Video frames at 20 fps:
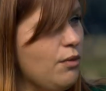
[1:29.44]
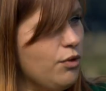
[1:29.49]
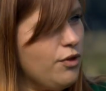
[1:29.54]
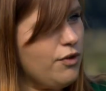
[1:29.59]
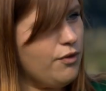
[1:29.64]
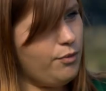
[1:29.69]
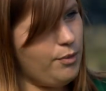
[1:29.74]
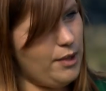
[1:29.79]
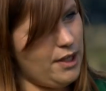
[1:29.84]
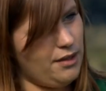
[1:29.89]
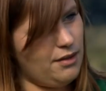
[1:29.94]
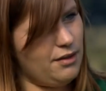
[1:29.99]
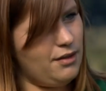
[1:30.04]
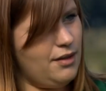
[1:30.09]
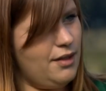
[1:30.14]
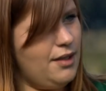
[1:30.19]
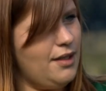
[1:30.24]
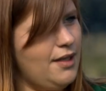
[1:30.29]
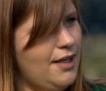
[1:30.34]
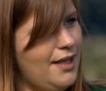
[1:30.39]
would have been
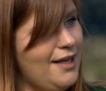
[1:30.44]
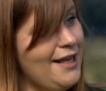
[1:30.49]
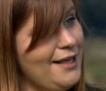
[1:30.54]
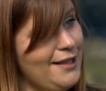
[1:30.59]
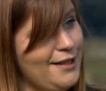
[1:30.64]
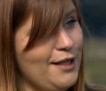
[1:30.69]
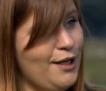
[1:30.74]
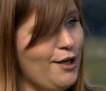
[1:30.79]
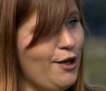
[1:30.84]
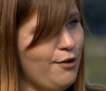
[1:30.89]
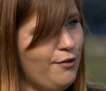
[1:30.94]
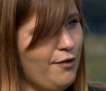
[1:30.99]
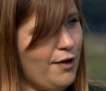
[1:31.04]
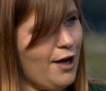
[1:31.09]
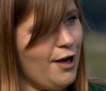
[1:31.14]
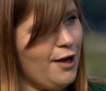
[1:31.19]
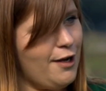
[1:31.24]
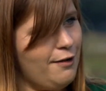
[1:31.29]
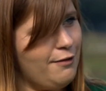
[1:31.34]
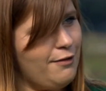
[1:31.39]
in
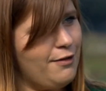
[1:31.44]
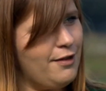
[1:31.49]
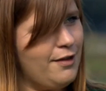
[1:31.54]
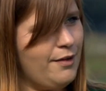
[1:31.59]
1805.